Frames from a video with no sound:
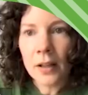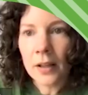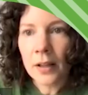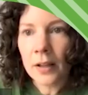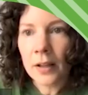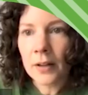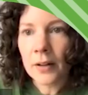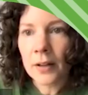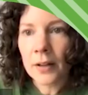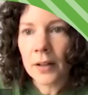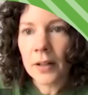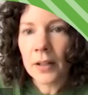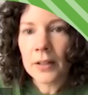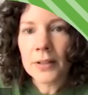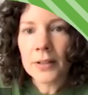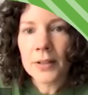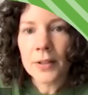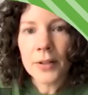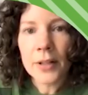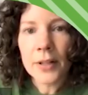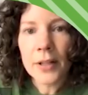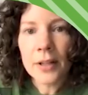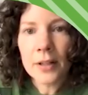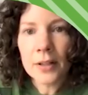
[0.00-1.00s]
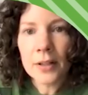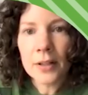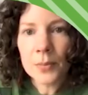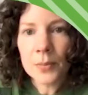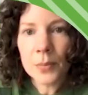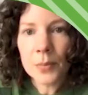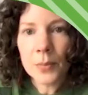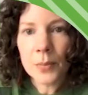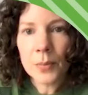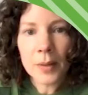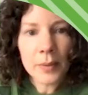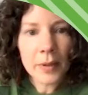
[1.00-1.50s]
All right. So here's
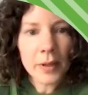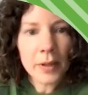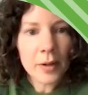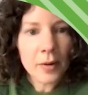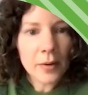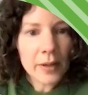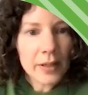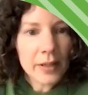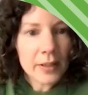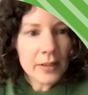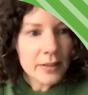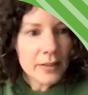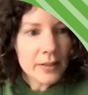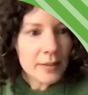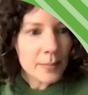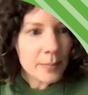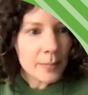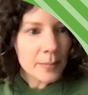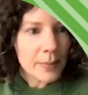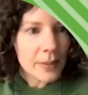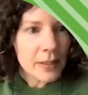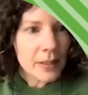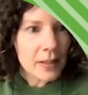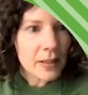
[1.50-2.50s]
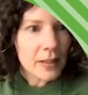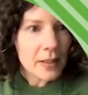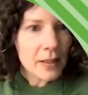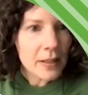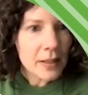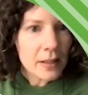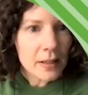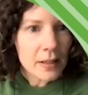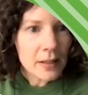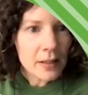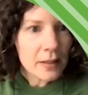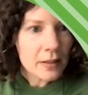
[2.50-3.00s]
where we're going to
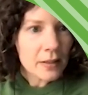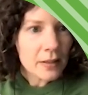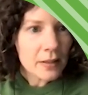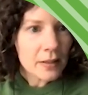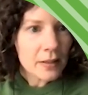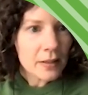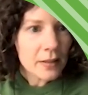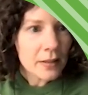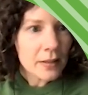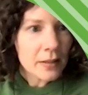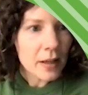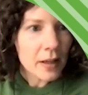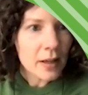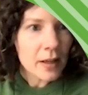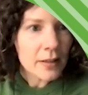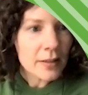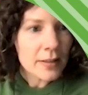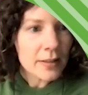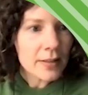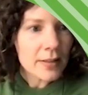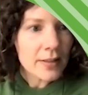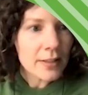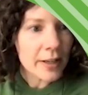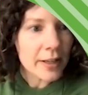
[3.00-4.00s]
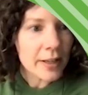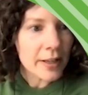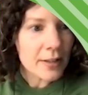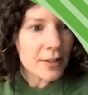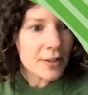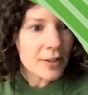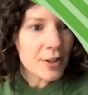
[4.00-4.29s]
be starting.